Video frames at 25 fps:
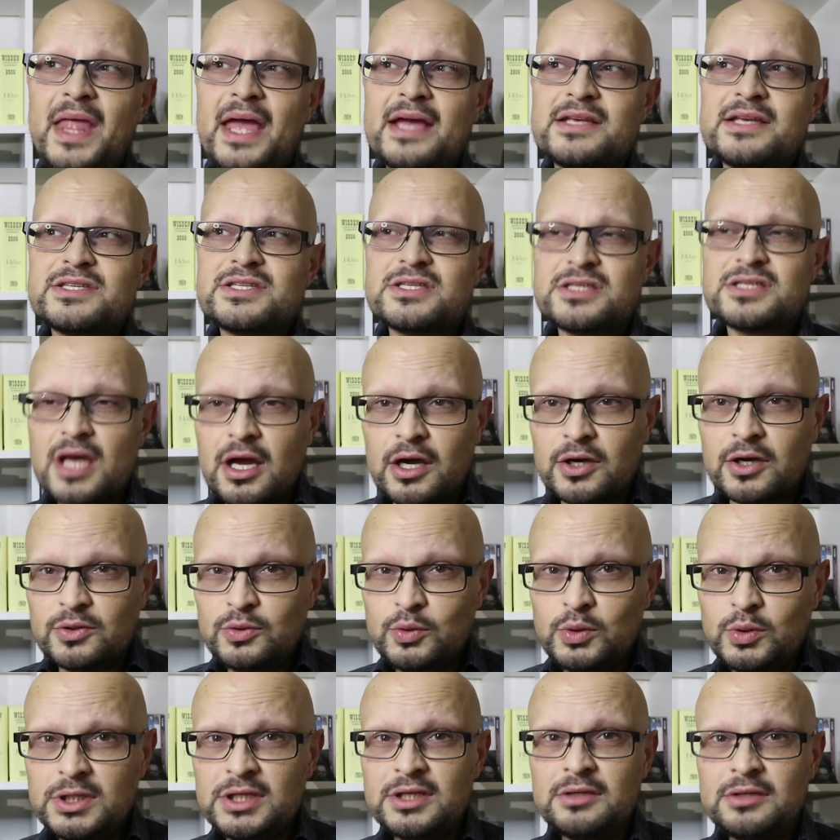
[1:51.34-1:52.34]

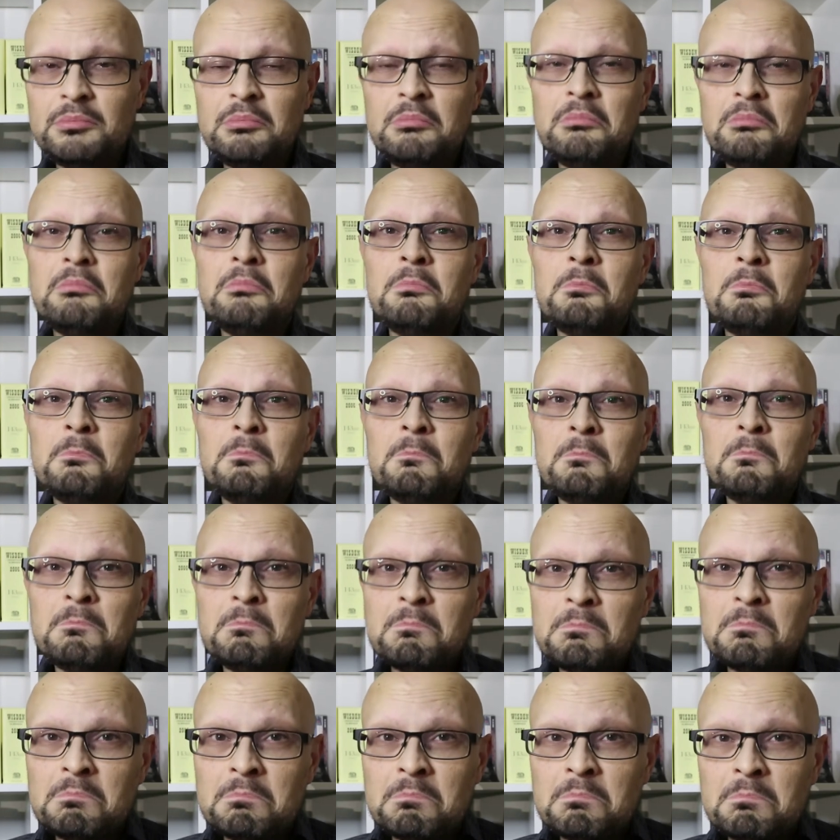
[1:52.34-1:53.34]
So
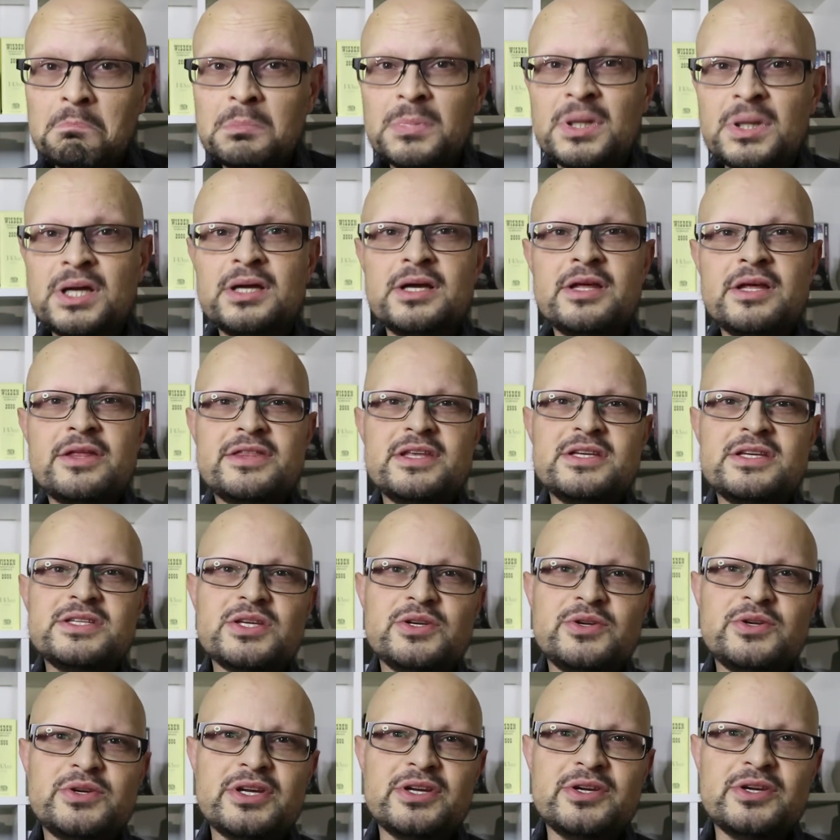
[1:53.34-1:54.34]
things are
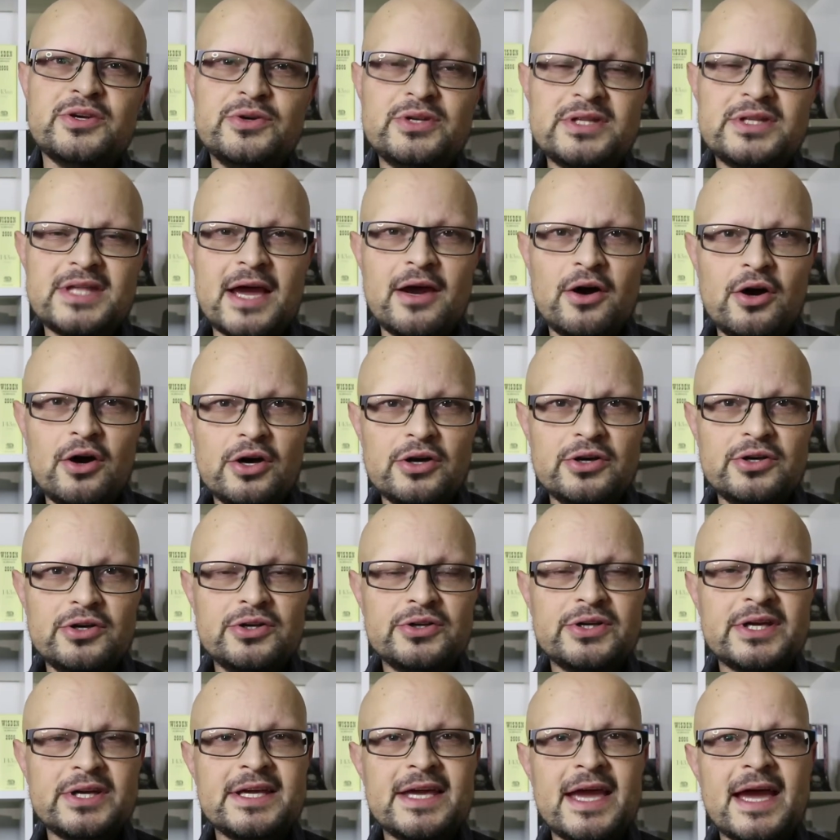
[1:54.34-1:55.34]
looking good. They are
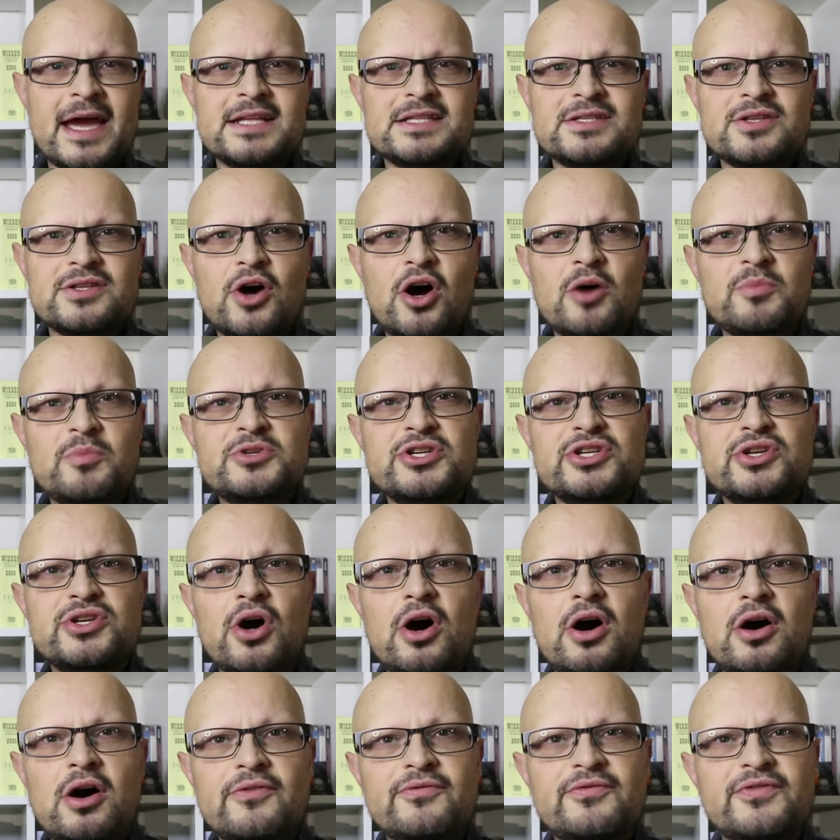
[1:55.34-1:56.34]
looking at the option
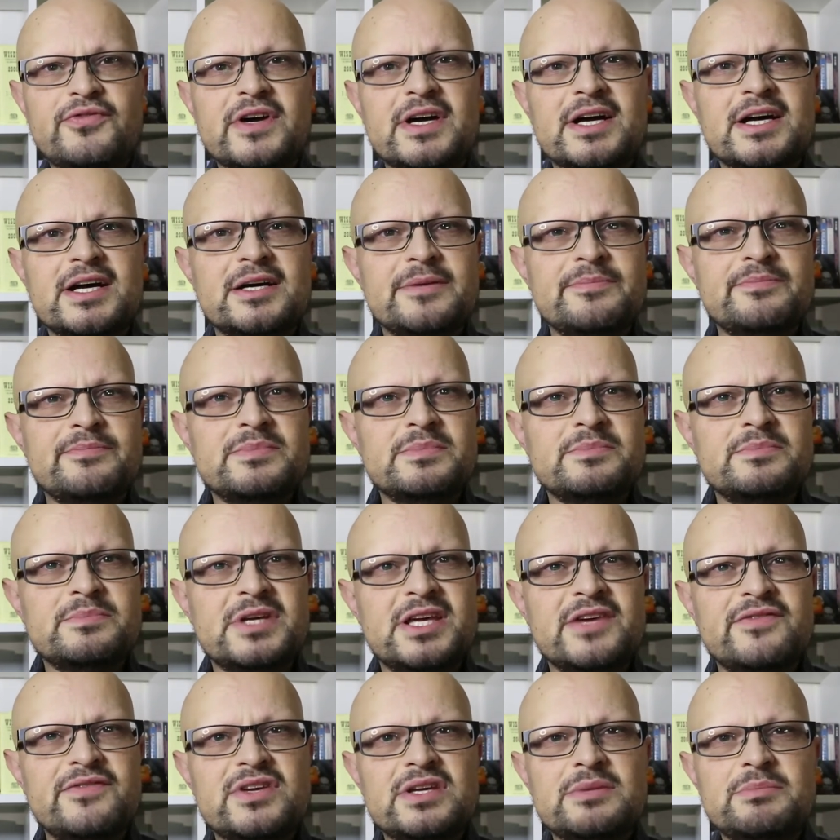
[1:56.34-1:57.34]
of
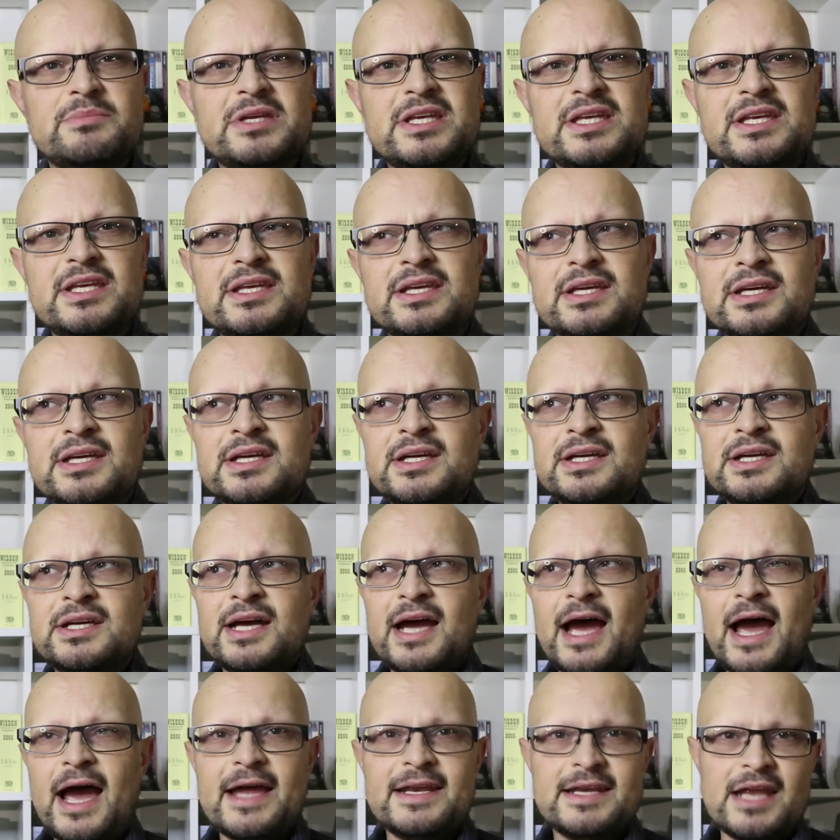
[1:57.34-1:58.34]
giving me
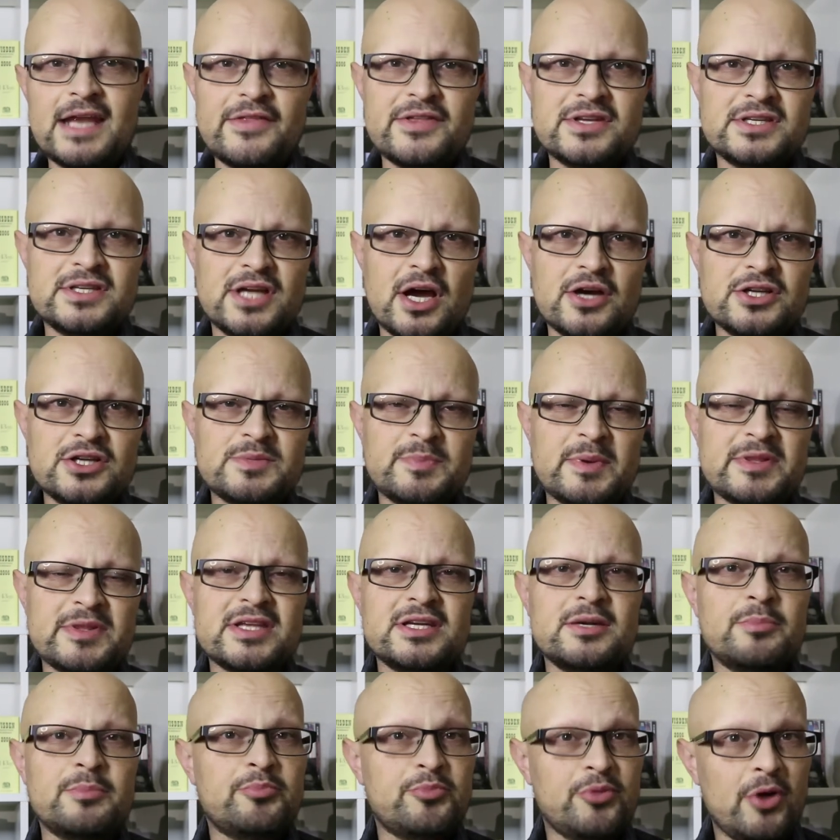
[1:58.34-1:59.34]
another dose, but
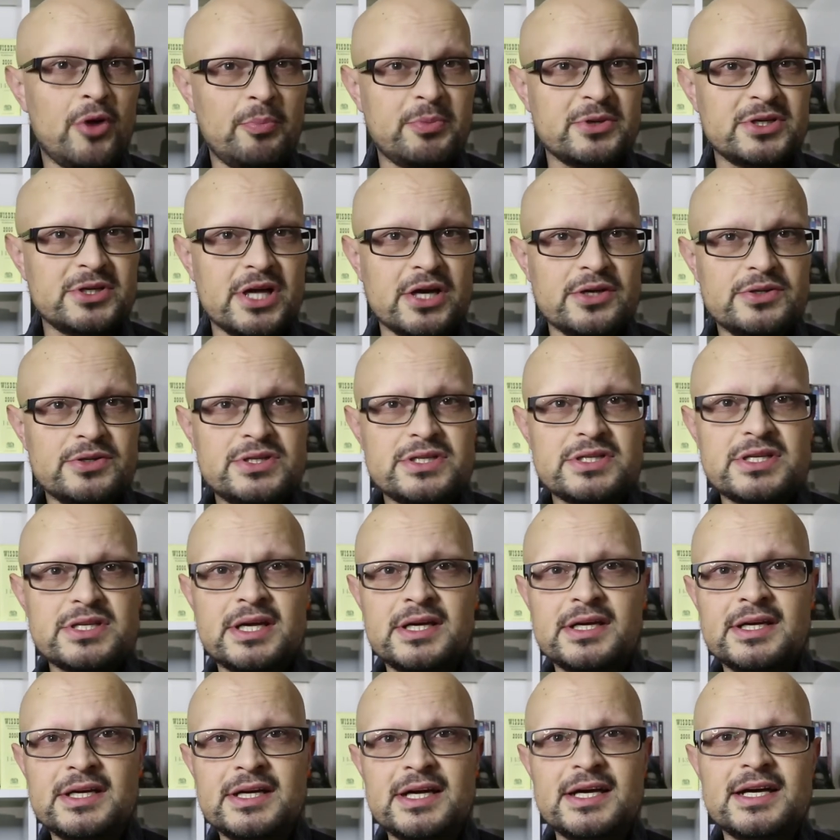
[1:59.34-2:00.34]
then a proper dose
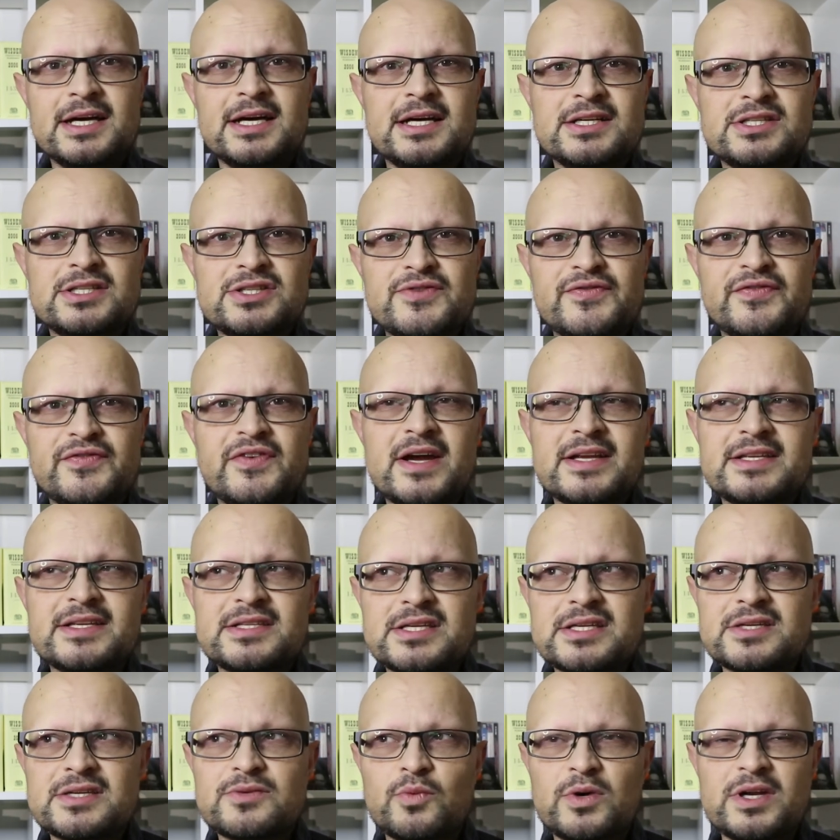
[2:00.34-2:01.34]
to
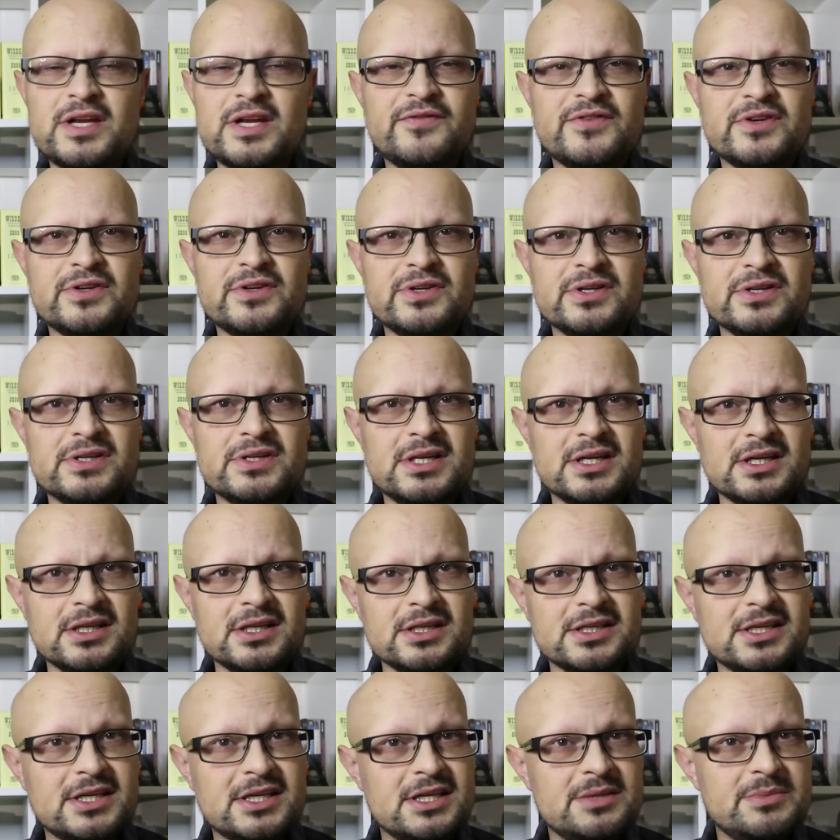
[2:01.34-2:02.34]
fight whatever little
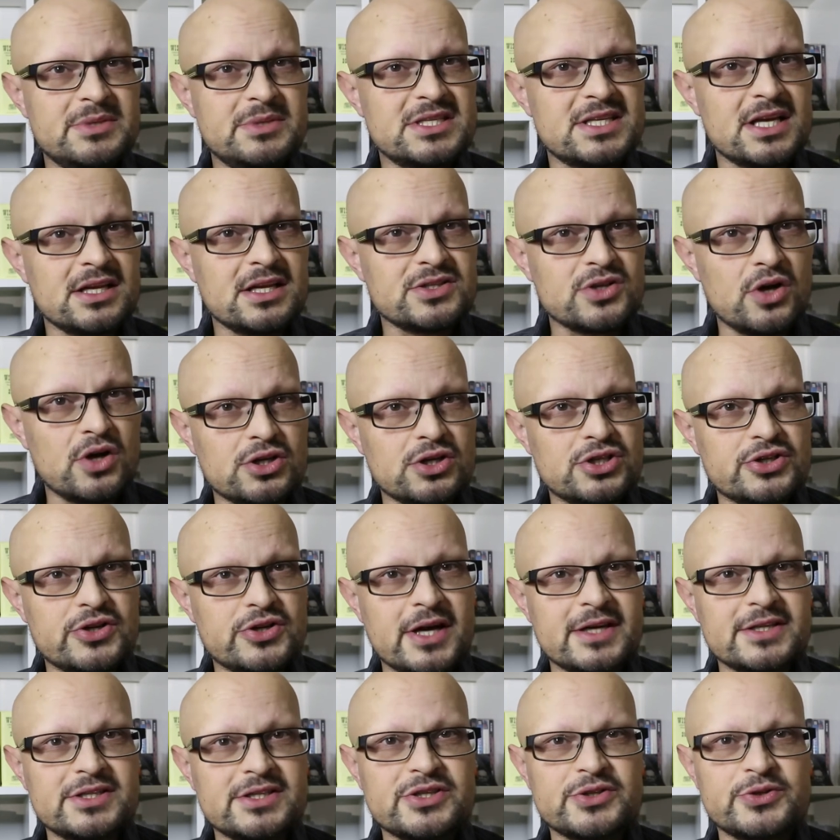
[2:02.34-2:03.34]
leukemia cells
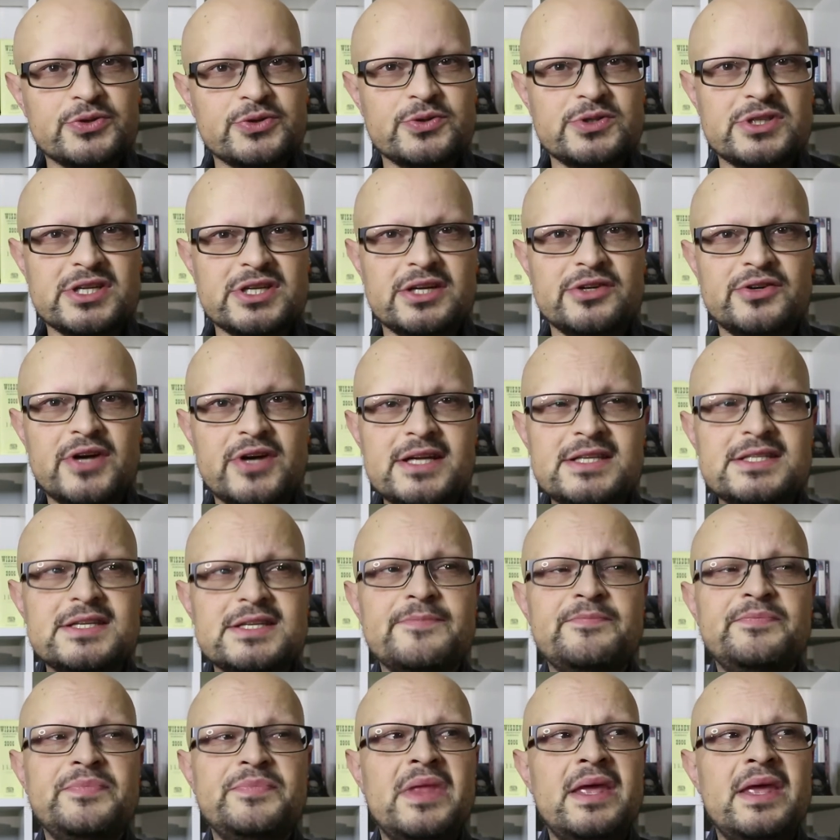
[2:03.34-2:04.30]
trying to generate.